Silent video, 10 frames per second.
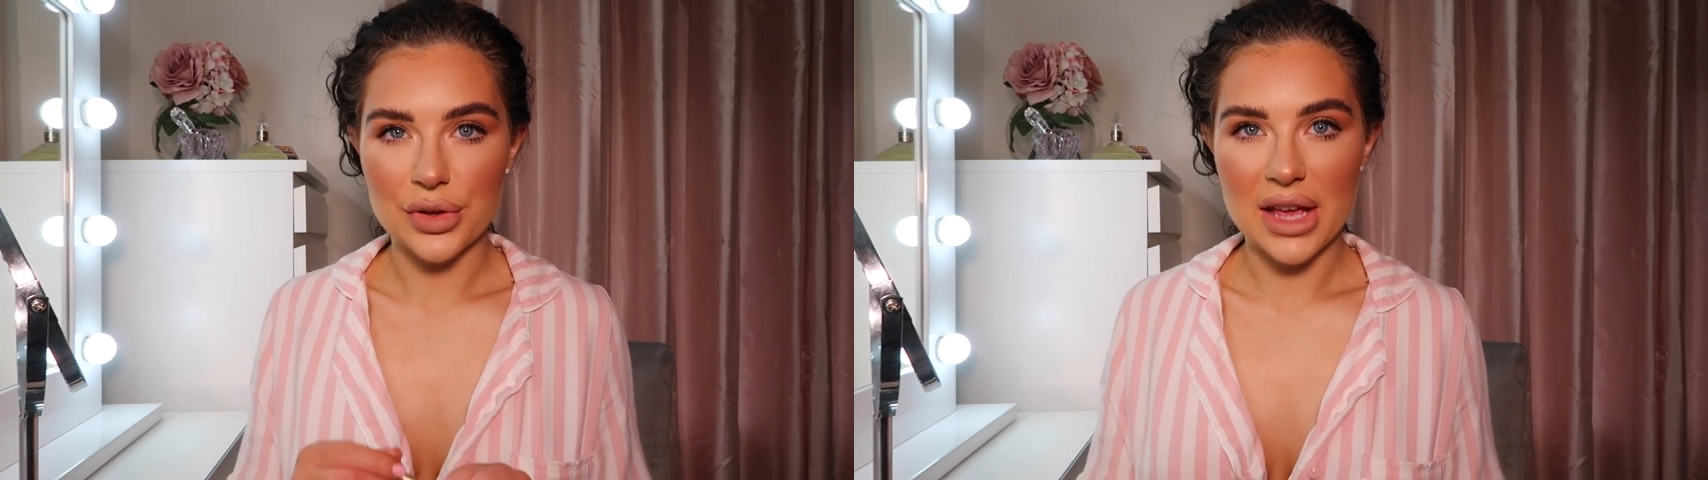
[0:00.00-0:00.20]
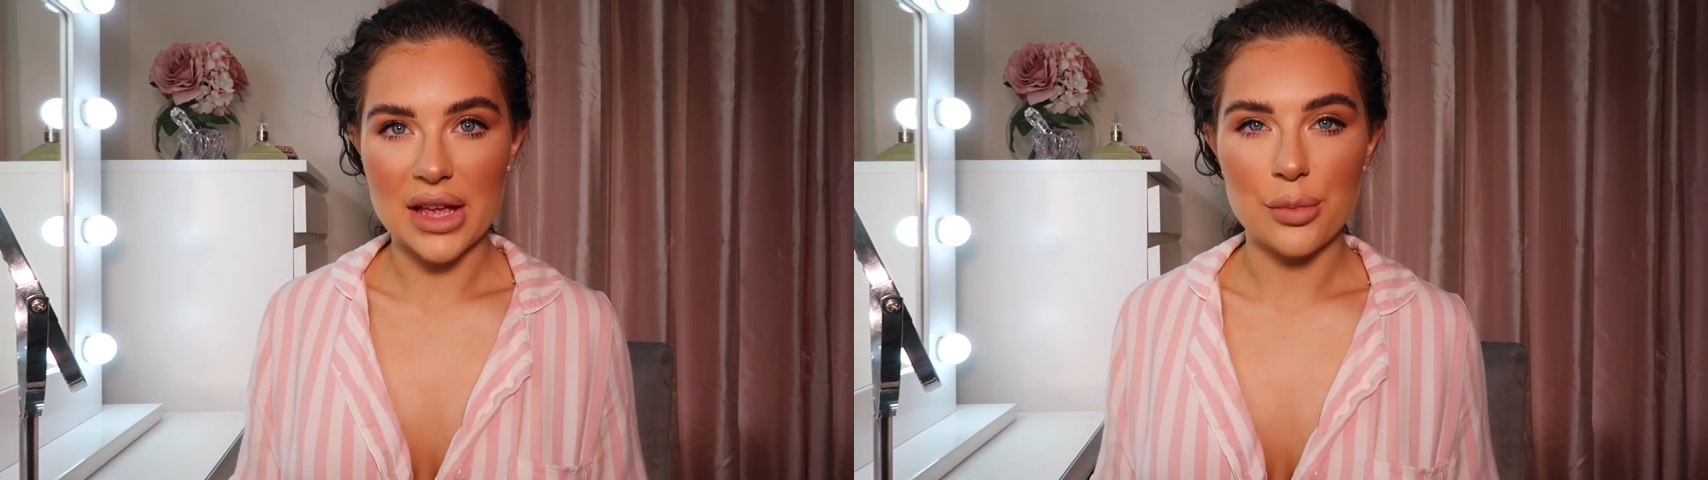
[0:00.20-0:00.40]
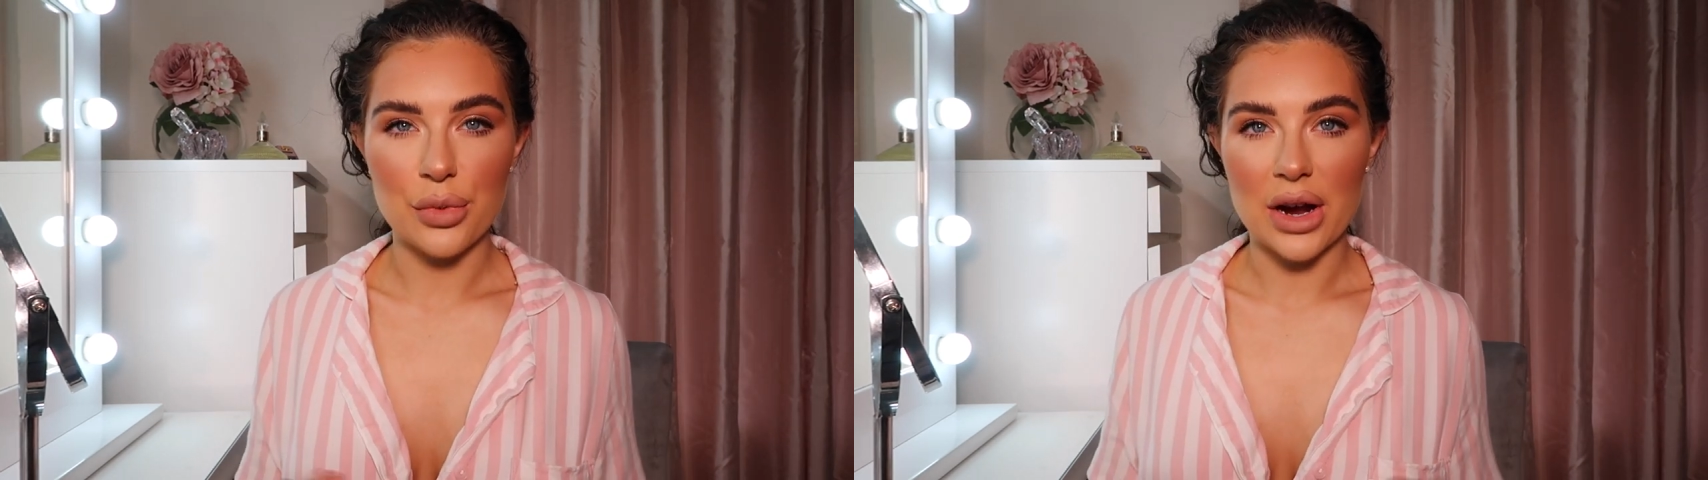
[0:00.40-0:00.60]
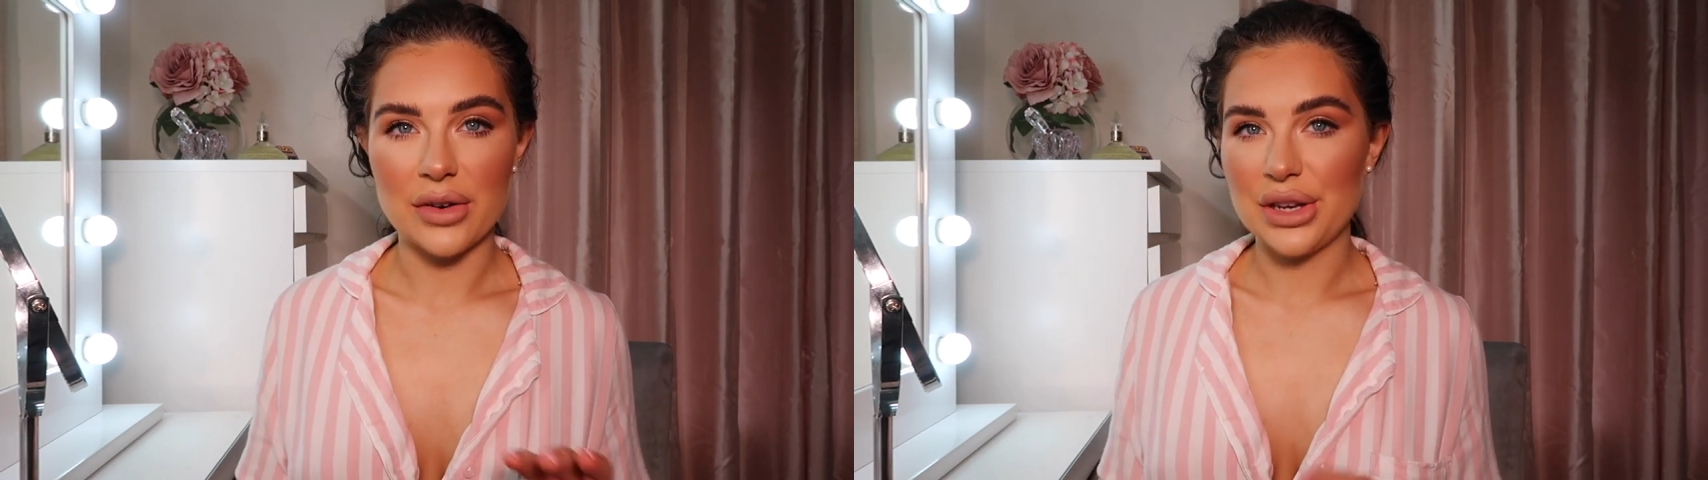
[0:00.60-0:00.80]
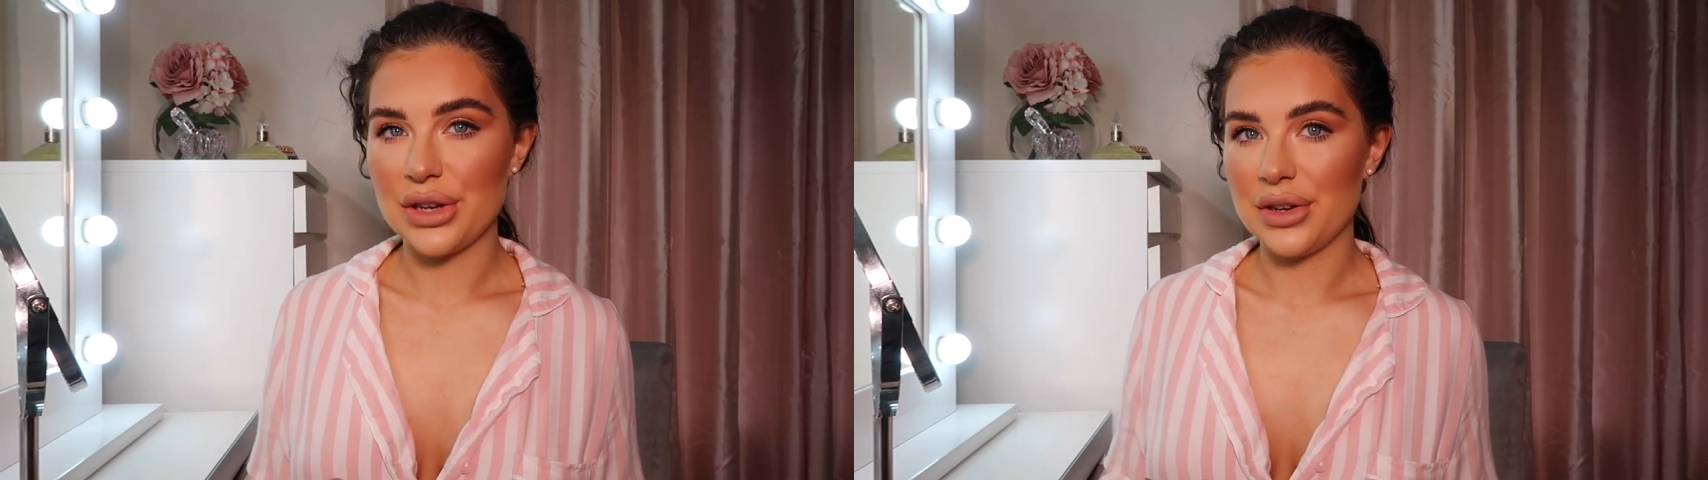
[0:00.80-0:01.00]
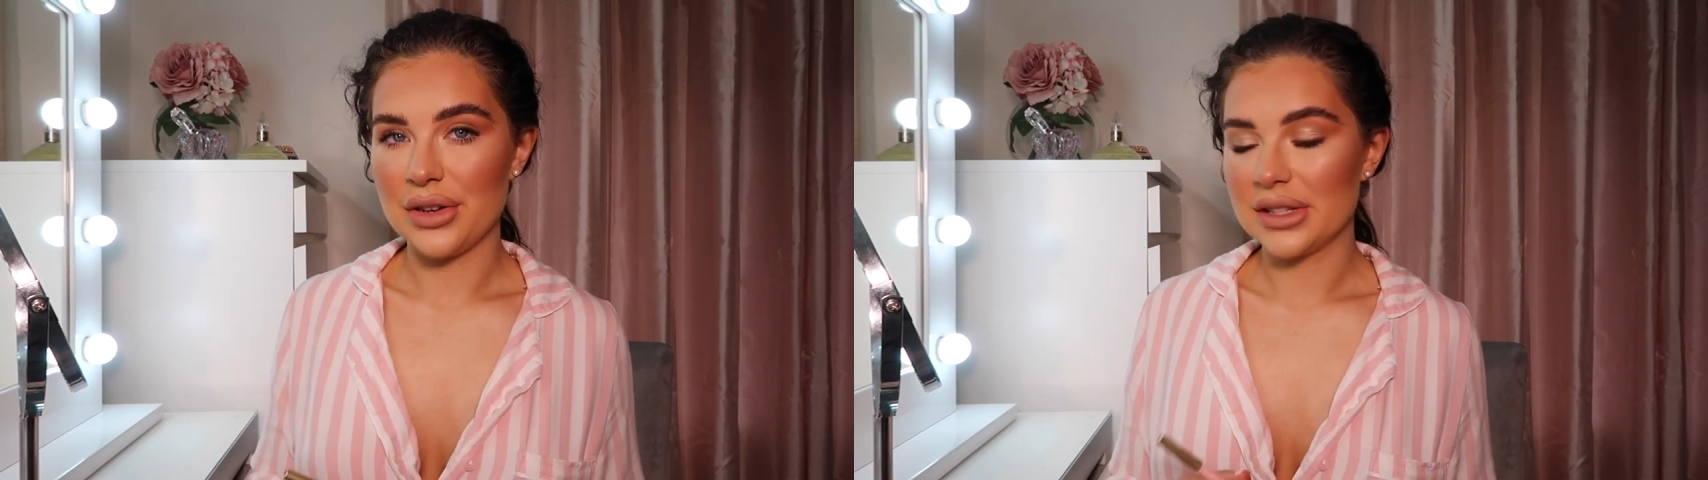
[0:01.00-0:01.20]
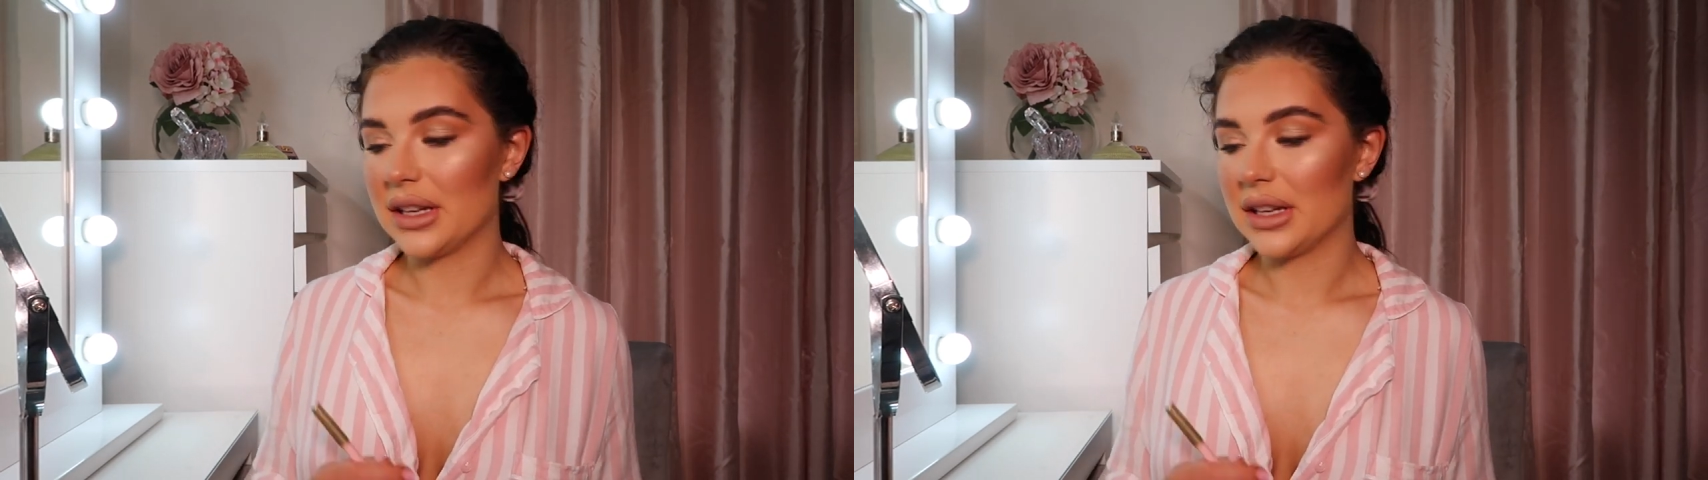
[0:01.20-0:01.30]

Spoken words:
like brownie nude,